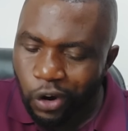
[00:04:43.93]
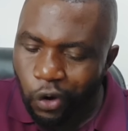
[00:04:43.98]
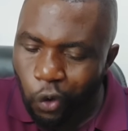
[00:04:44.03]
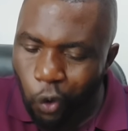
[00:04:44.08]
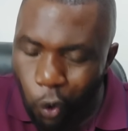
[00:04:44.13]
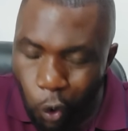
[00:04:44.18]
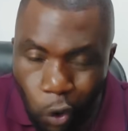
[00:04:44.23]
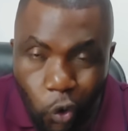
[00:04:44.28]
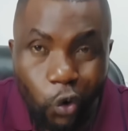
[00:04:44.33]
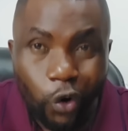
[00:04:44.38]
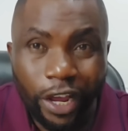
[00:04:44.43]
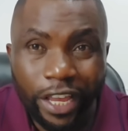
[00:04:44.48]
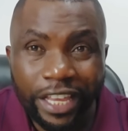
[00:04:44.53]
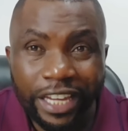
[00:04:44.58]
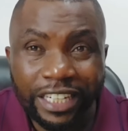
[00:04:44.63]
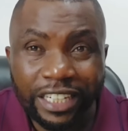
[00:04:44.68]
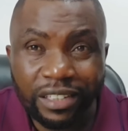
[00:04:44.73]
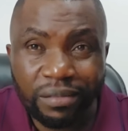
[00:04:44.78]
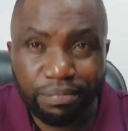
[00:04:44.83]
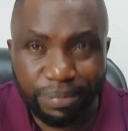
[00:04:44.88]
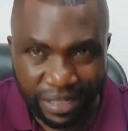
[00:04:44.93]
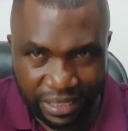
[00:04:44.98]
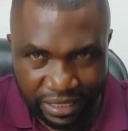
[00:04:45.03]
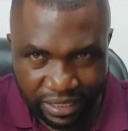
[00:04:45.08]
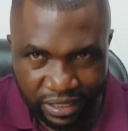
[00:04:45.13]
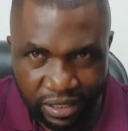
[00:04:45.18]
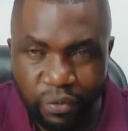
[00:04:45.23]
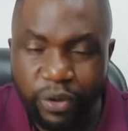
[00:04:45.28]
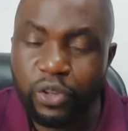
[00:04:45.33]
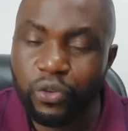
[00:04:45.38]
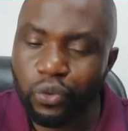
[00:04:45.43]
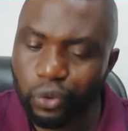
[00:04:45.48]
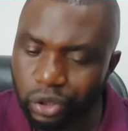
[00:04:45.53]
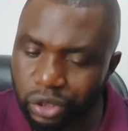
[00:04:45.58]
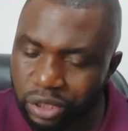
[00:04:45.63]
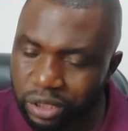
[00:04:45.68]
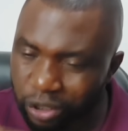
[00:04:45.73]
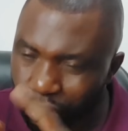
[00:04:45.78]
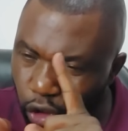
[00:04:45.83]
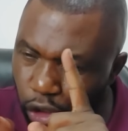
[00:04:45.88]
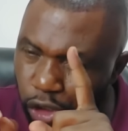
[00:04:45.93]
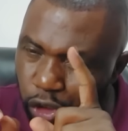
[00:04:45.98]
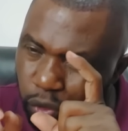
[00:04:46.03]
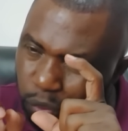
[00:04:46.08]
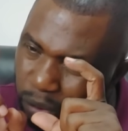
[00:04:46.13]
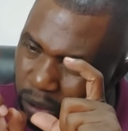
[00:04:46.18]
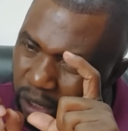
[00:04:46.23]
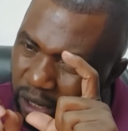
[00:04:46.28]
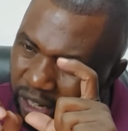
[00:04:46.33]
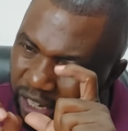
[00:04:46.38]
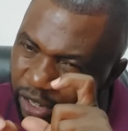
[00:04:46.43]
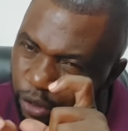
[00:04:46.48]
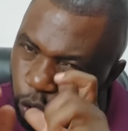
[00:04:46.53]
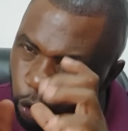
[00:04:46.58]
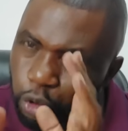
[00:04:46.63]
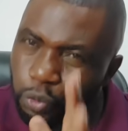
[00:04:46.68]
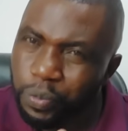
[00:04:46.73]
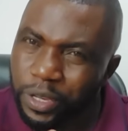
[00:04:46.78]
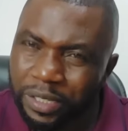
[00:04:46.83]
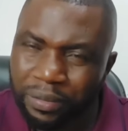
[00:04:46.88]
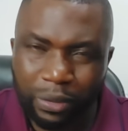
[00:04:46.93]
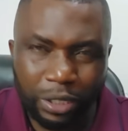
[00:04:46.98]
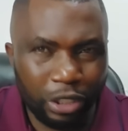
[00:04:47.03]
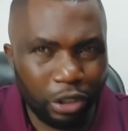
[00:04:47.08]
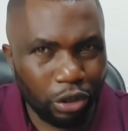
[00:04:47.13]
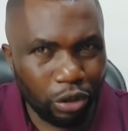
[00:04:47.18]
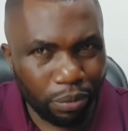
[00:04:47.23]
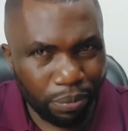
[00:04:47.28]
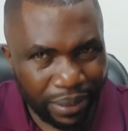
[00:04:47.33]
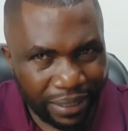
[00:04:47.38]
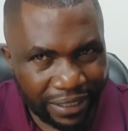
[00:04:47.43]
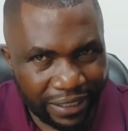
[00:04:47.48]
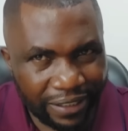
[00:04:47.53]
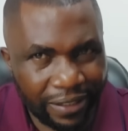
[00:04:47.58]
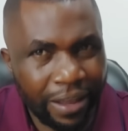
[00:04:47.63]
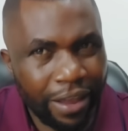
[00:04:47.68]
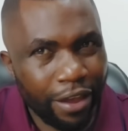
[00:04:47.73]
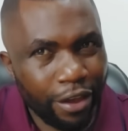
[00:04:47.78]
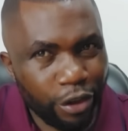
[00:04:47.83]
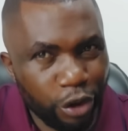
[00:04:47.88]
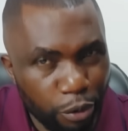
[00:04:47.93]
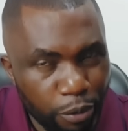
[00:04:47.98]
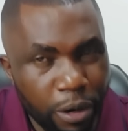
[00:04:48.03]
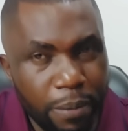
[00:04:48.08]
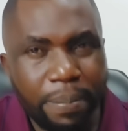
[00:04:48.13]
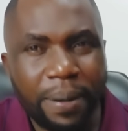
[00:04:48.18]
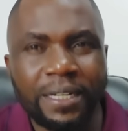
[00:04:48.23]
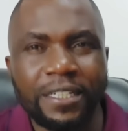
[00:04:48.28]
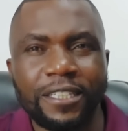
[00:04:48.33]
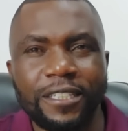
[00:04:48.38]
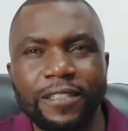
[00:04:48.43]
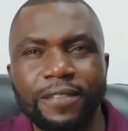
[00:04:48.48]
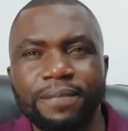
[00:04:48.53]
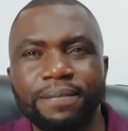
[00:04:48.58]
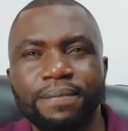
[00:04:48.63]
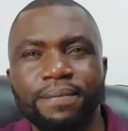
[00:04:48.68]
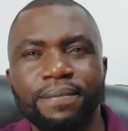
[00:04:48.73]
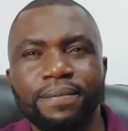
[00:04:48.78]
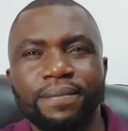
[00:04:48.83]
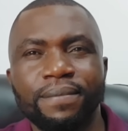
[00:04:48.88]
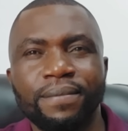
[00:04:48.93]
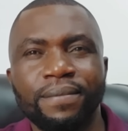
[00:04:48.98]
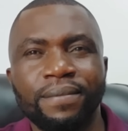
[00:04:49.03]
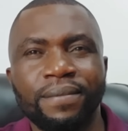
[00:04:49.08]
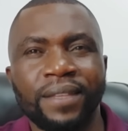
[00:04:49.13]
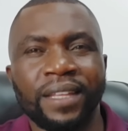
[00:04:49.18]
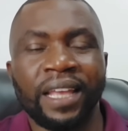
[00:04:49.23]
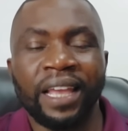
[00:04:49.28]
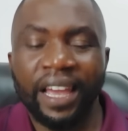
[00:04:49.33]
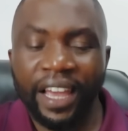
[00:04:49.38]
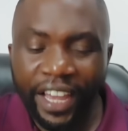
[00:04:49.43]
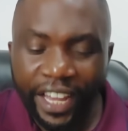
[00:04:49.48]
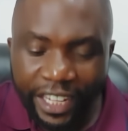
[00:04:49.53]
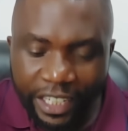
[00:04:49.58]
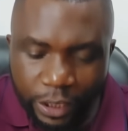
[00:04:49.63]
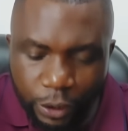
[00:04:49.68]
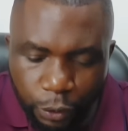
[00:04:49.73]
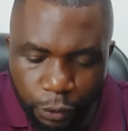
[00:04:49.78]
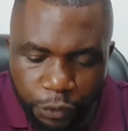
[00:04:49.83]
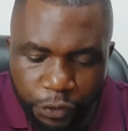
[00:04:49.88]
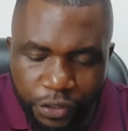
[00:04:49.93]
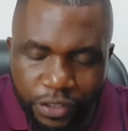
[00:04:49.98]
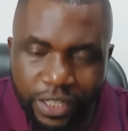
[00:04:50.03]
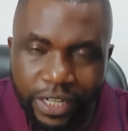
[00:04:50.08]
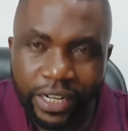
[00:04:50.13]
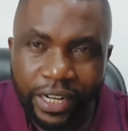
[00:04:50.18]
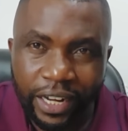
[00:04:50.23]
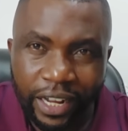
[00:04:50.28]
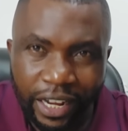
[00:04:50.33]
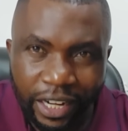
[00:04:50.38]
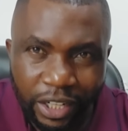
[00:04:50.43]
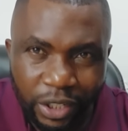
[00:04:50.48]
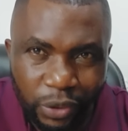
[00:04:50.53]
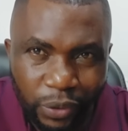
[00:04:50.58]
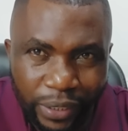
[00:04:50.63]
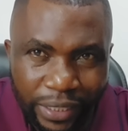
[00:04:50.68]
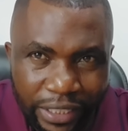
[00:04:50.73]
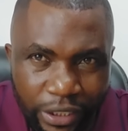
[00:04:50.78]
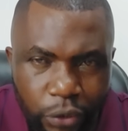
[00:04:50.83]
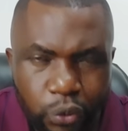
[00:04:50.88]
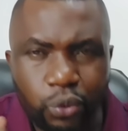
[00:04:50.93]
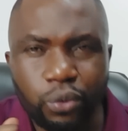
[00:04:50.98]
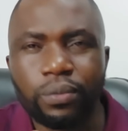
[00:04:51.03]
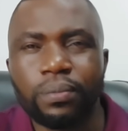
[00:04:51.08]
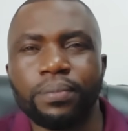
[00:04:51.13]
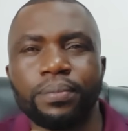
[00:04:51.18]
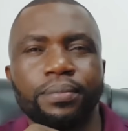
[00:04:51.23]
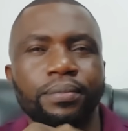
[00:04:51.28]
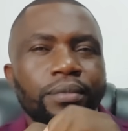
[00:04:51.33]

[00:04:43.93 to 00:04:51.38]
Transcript: Uhuru Kenyatta's party, which was going to be Kikuyu-based political party, Jubilee Party, in 2022.